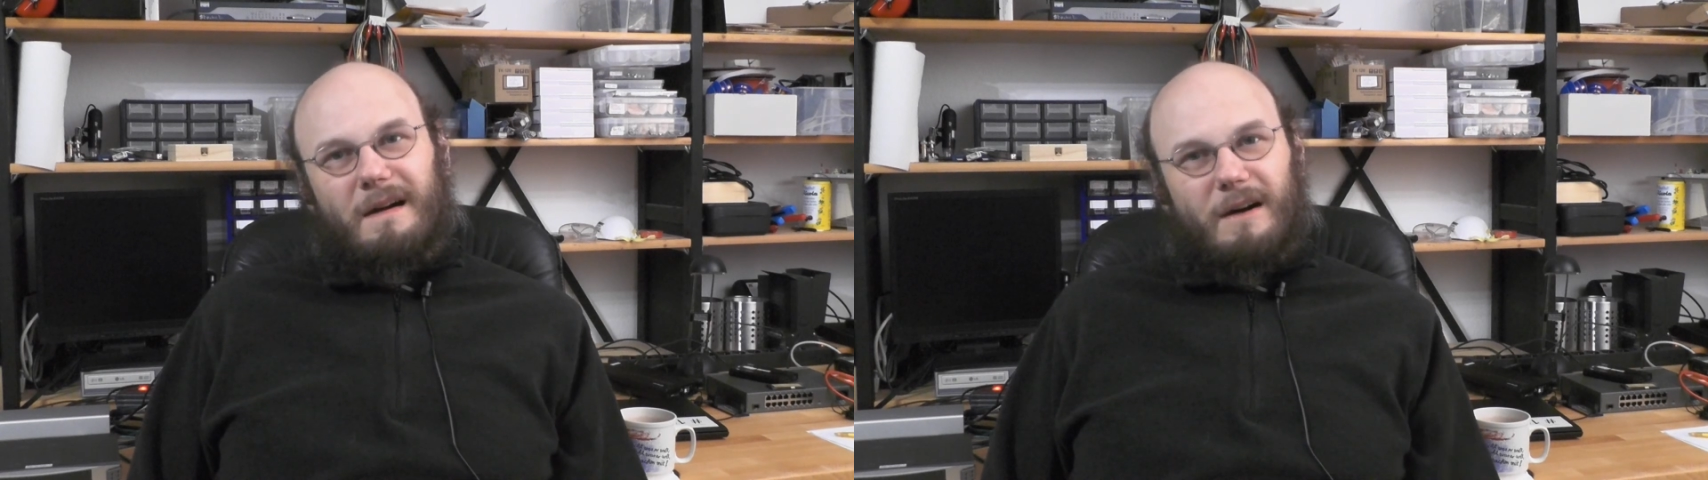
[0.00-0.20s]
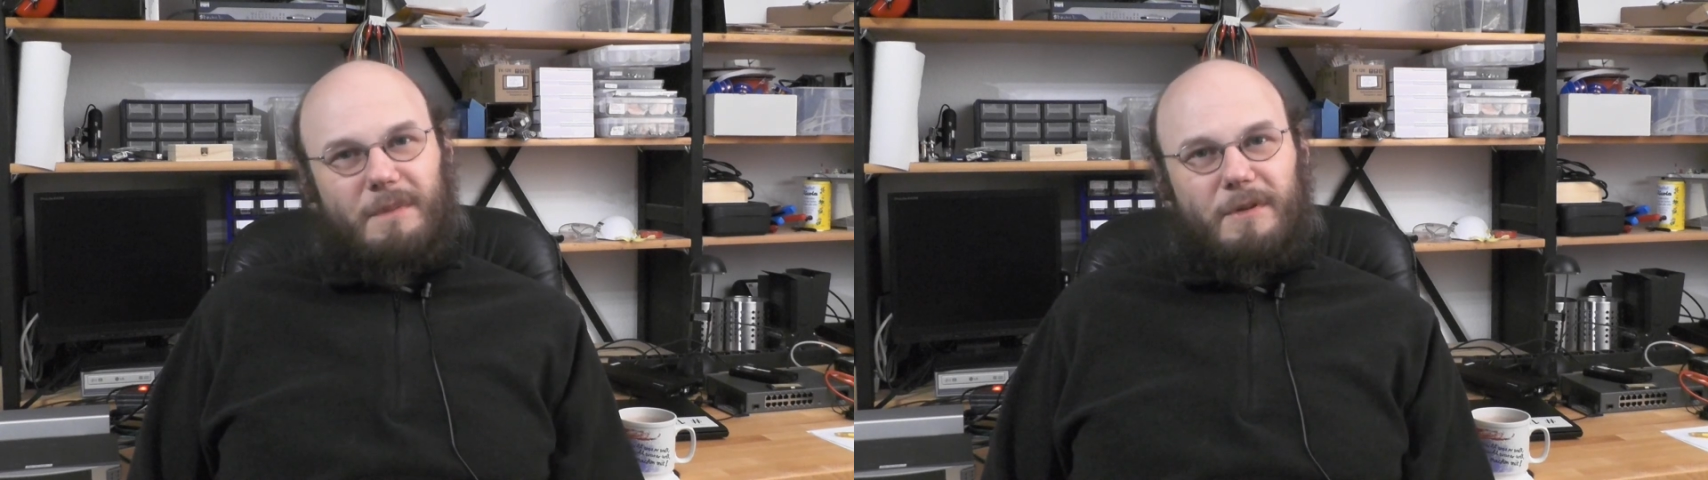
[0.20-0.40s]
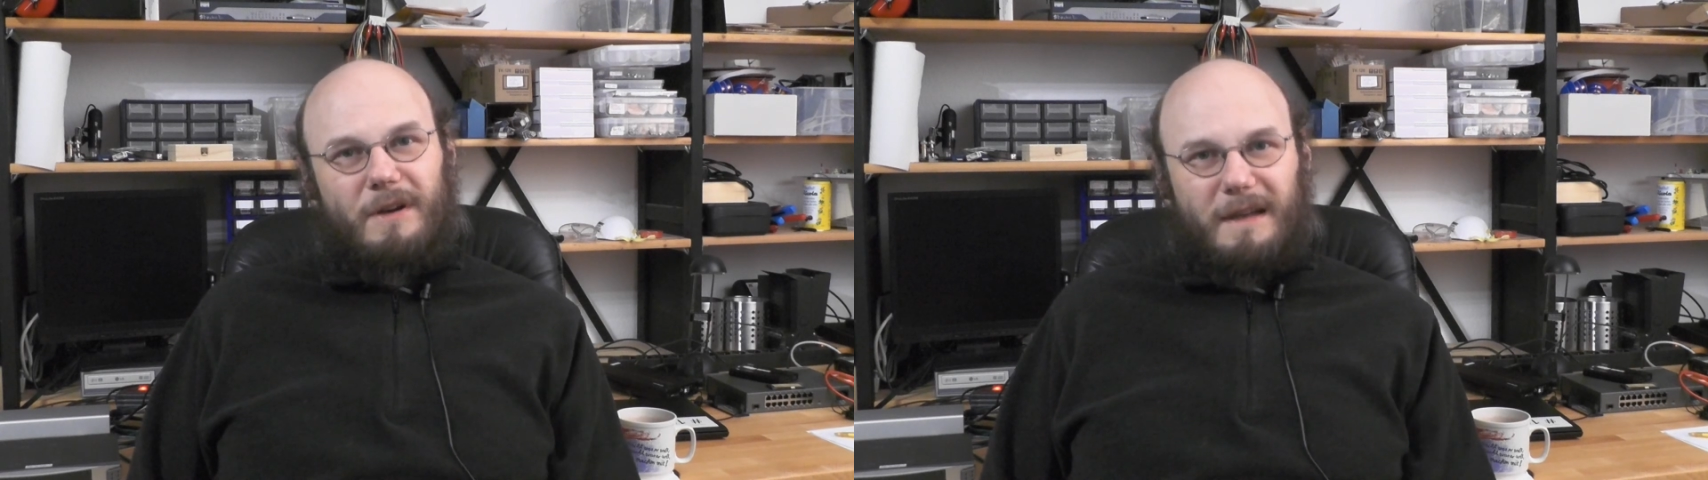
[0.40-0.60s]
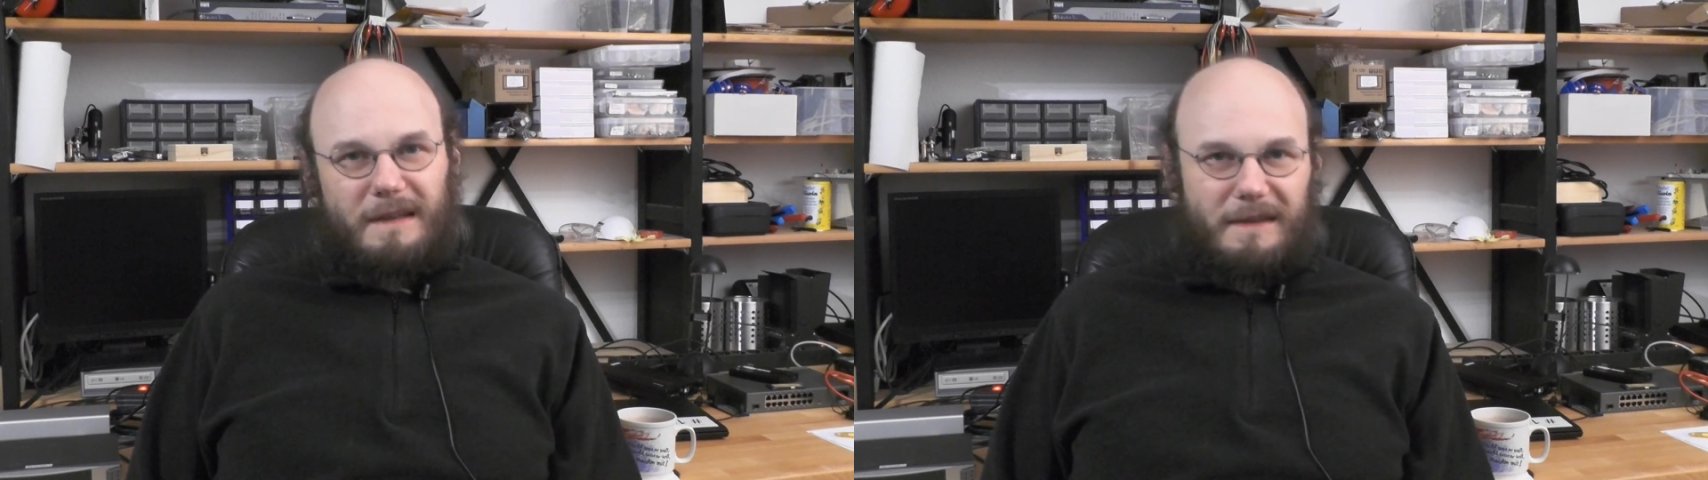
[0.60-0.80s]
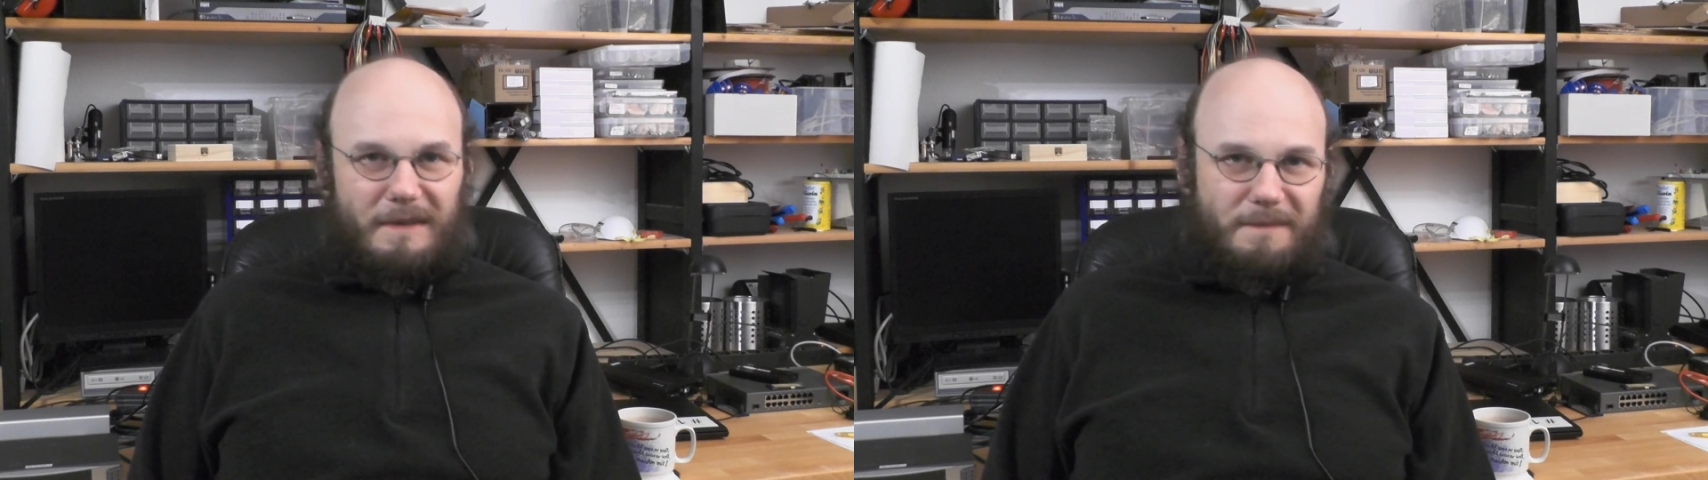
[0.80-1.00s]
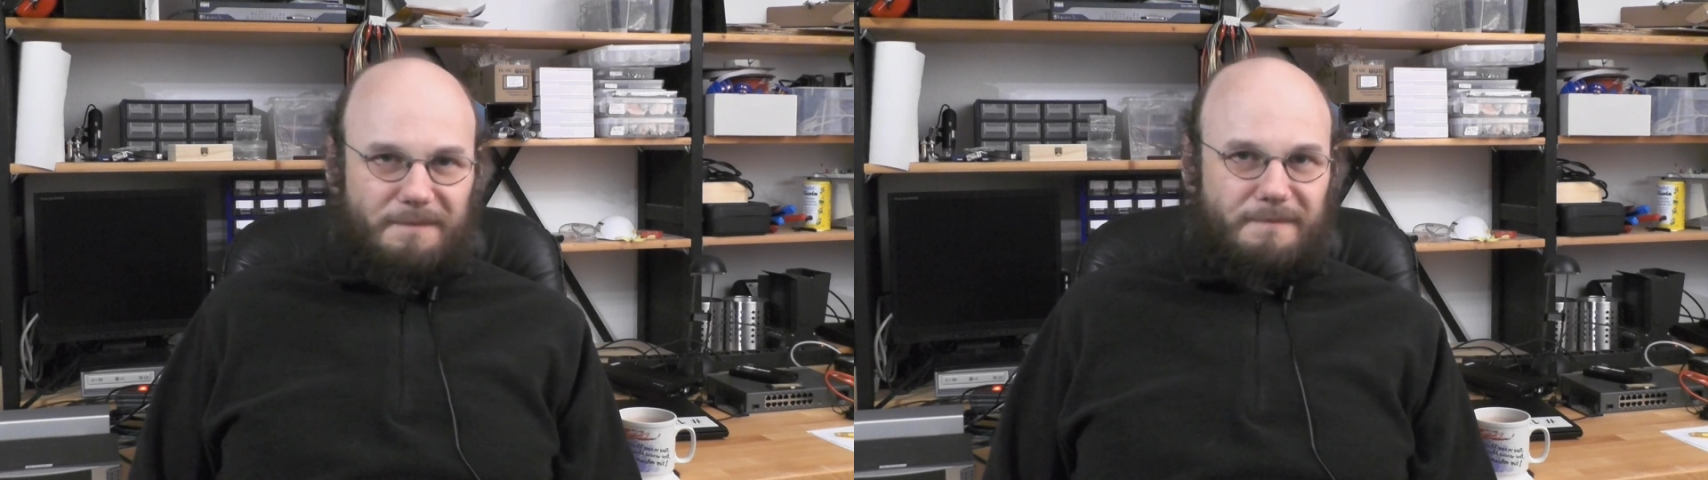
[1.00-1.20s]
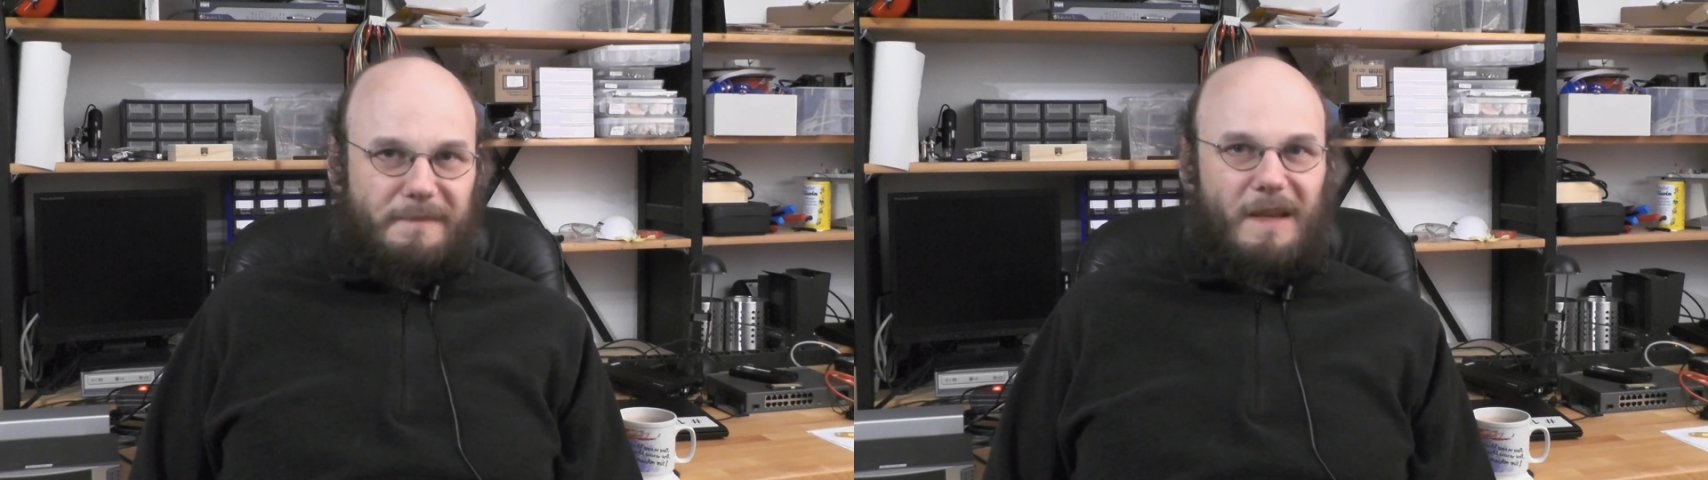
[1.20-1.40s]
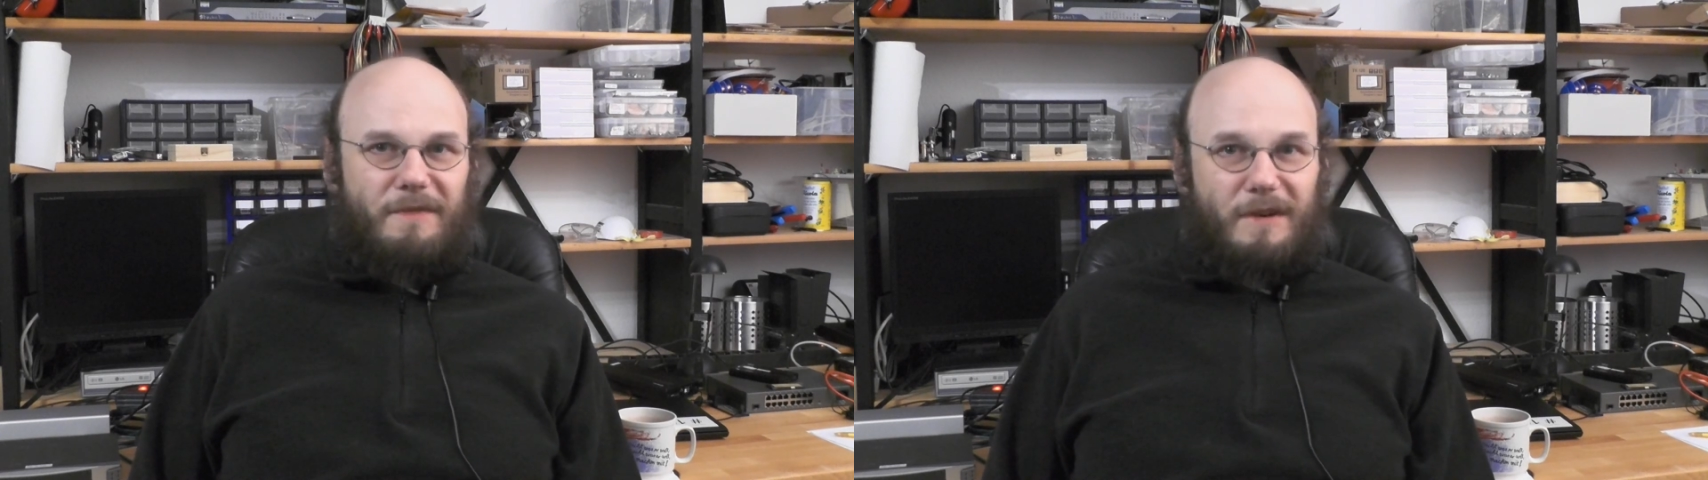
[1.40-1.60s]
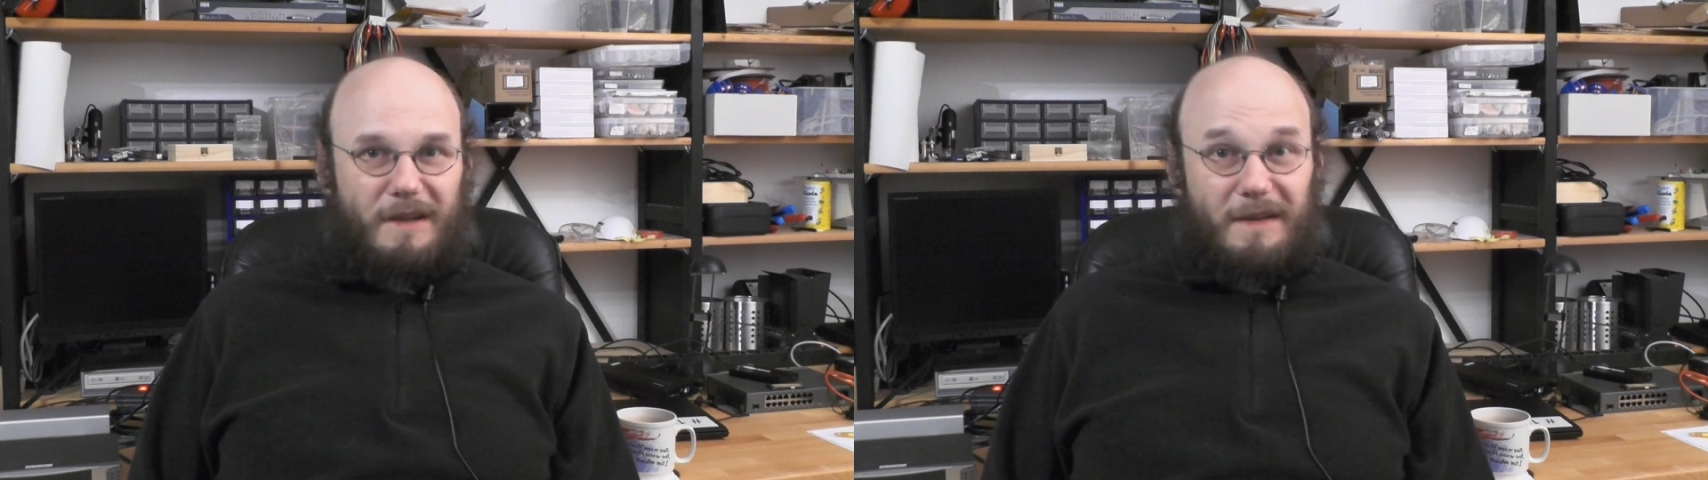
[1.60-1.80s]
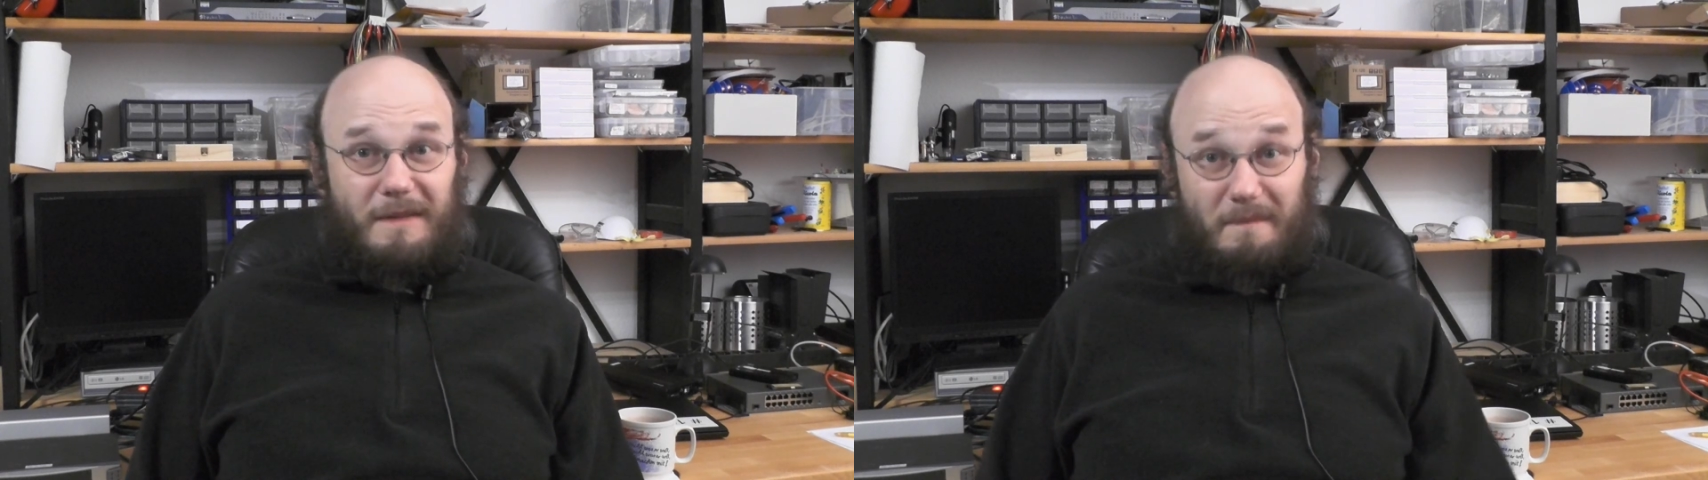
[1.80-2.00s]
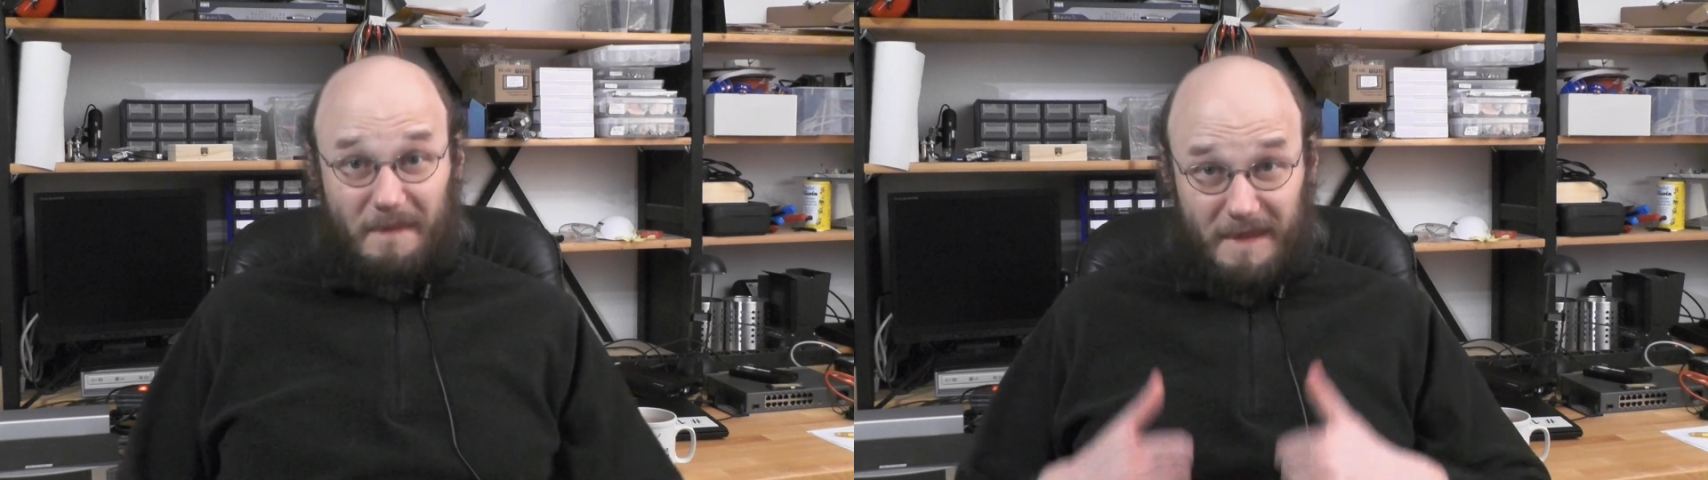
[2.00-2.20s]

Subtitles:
Hope you liked it. If you did,